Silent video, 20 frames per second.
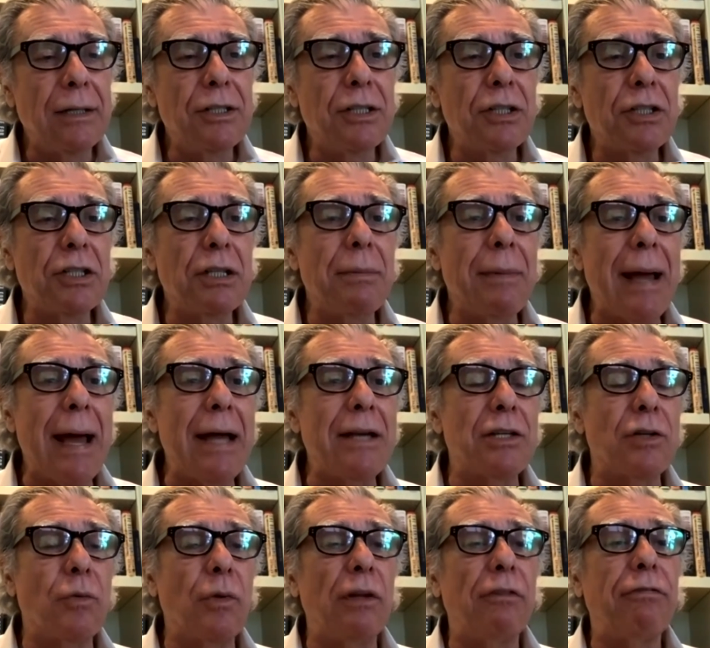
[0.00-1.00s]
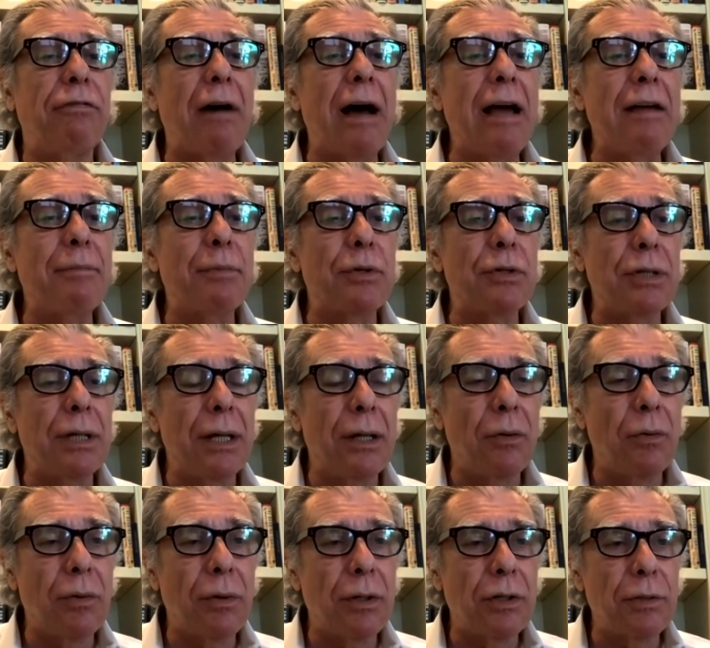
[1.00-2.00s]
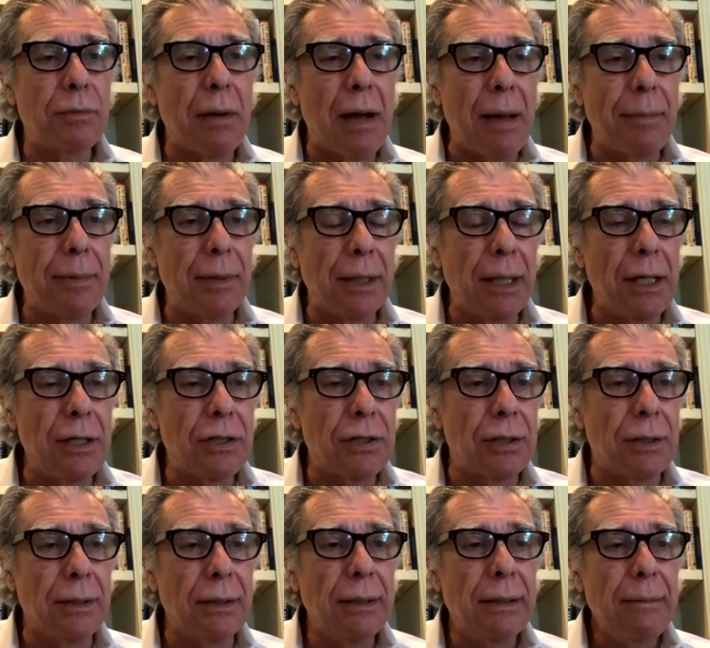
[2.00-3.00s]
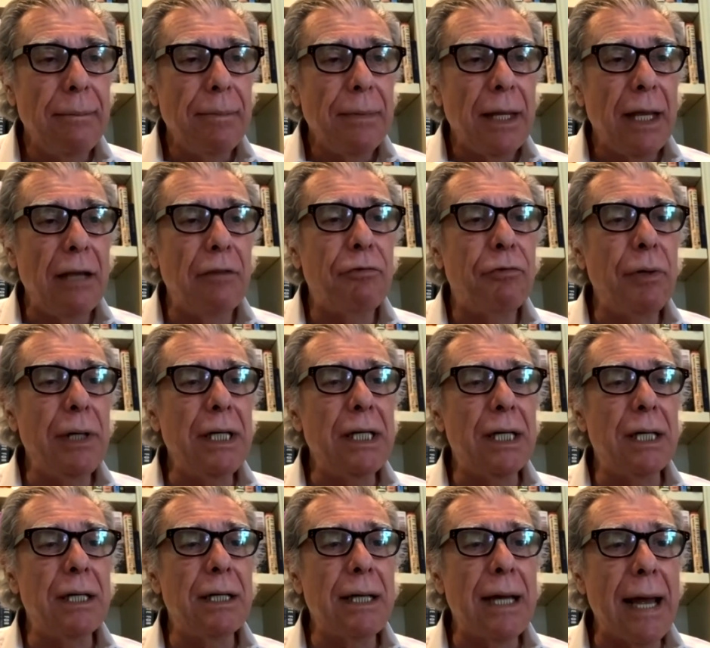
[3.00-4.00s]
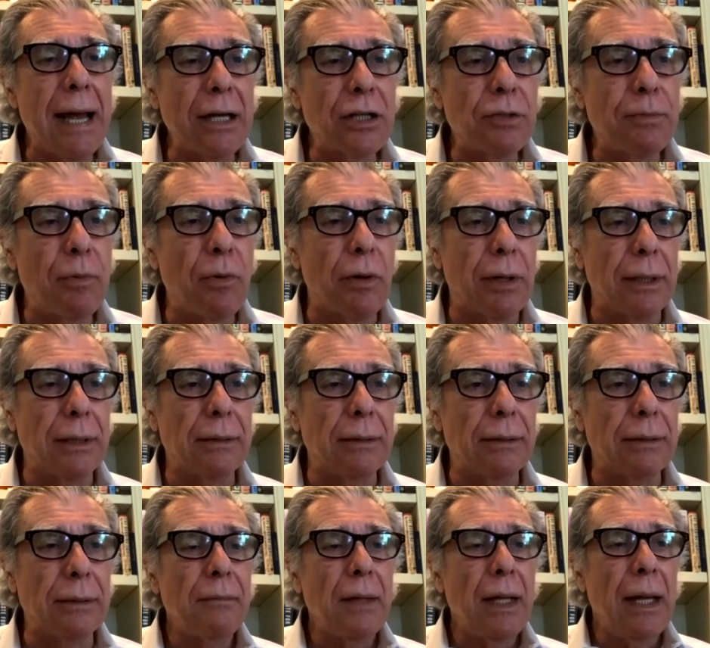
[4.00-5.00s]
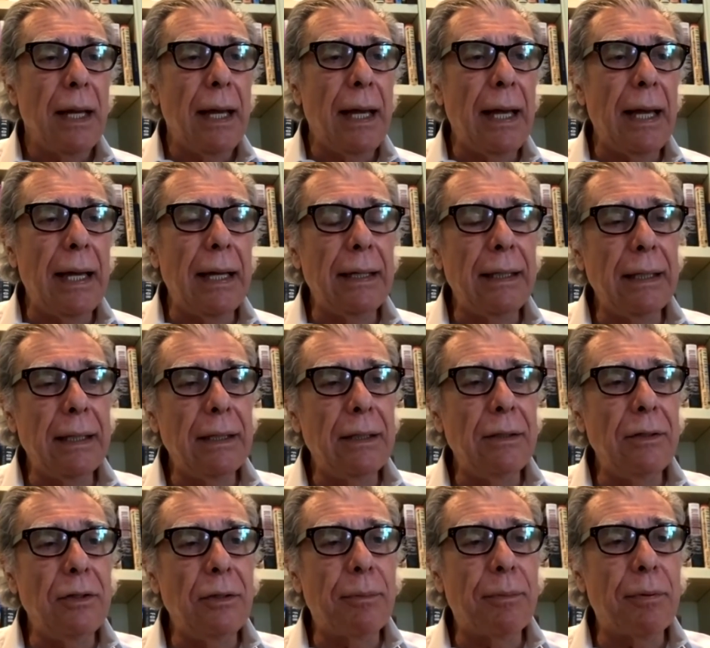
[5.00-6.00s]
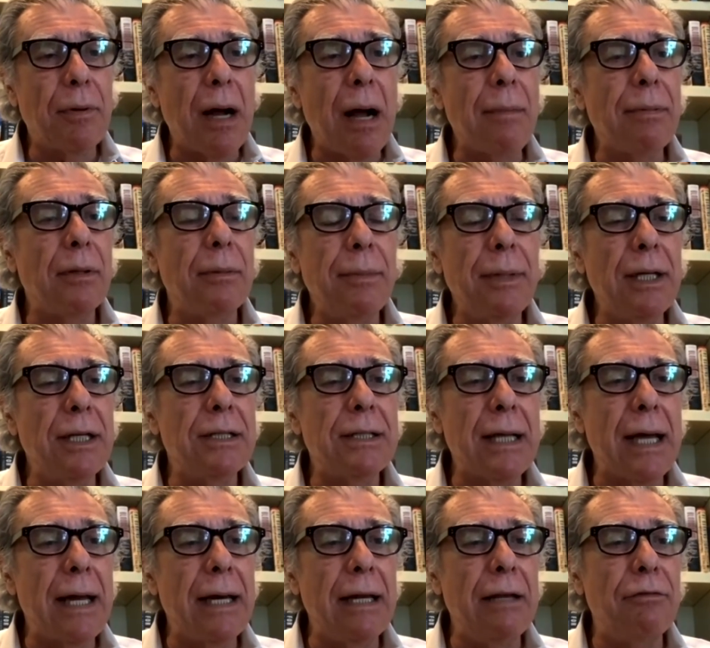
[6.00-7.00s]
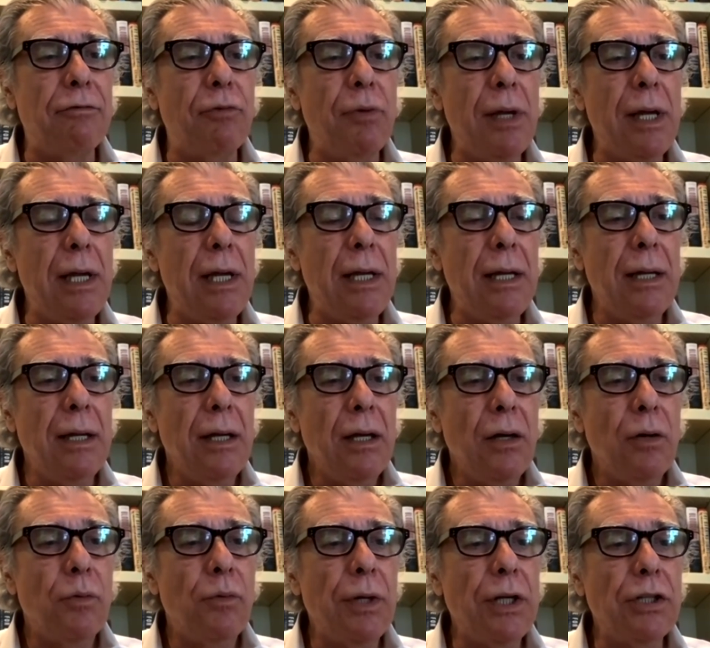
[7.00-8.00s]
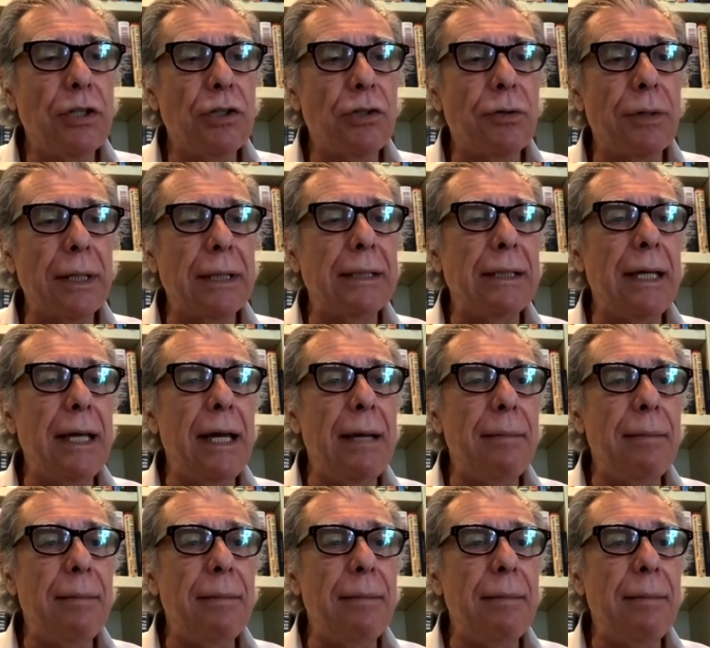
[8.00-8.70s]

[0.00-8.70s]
Just imagine with 5% of the world's population, if we didn't export. And the problem is that if we restrict